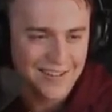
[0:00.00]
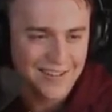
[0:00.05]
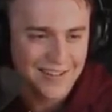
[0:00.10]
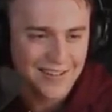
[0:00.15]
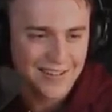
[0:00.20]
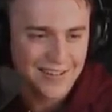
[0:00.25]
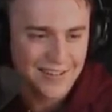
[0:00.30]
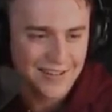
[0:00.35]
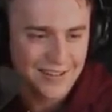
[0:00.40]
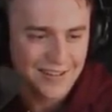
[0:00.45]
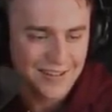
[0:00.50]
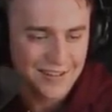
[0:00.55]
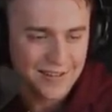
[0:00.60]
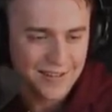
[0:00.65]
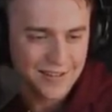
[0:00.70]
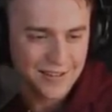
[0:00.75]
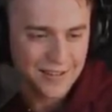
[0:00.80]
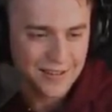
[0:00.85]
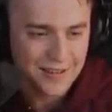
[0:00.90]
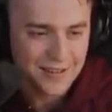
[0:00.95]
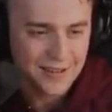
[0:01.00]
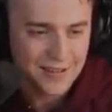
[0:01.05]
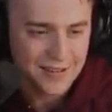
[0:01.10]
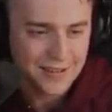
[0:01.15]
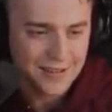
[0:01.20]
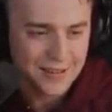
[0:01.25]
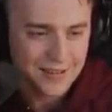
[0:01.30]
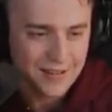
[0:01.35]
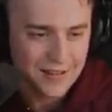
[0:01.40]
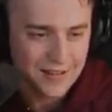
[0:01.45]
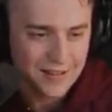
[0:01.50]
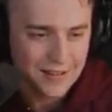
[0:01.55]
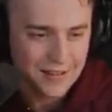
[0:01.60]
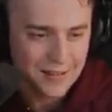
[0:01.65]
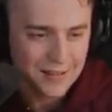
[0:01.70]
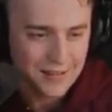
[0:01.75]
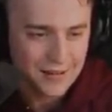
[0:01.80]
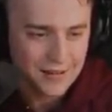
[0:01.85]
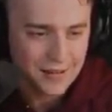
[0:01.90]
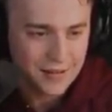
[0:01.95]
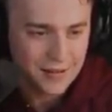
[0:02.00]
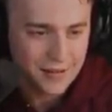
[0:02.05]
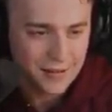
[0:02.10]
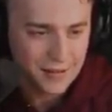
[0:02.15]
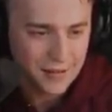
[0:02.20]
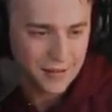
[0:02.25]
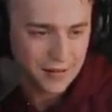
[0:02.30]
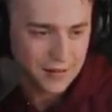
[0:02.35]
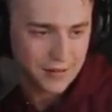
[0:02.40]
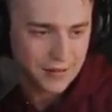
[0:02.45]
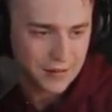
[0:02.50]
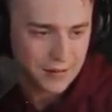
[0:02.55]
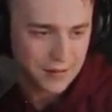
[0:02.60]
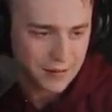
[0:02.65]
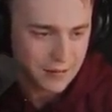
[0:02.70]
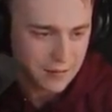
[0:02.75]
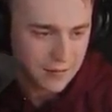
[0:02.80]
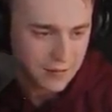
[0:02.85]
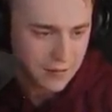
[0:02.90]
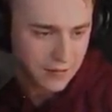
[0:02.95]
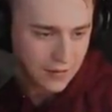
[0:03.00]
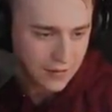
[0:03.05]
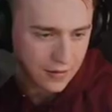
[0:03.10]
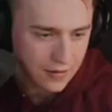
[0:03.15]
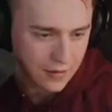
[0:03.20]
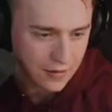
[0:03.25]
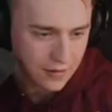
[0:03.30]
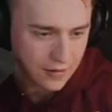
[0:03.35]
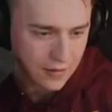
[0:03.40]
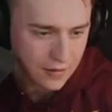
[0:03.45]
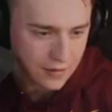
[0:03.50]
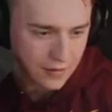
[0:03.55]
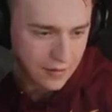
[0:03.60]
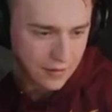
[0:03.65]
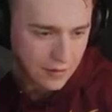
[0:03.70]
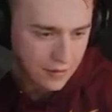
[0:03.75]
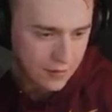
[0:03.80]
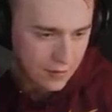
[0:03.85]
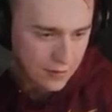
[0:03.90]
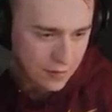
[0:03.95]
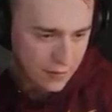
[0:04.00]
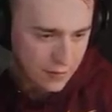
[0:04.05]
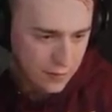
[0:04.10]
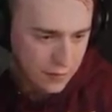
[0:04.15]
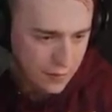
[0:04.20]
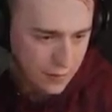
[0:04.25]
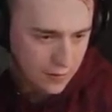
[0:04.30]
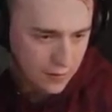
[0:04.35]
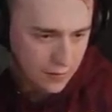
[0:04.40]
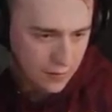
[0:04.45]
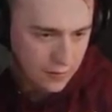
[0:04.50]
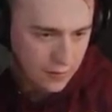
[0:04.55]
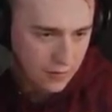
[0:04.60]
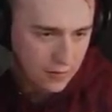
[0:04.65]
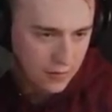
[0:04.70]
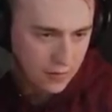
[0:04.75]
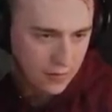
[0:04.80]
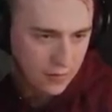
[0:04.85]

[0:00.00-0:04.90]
(silence)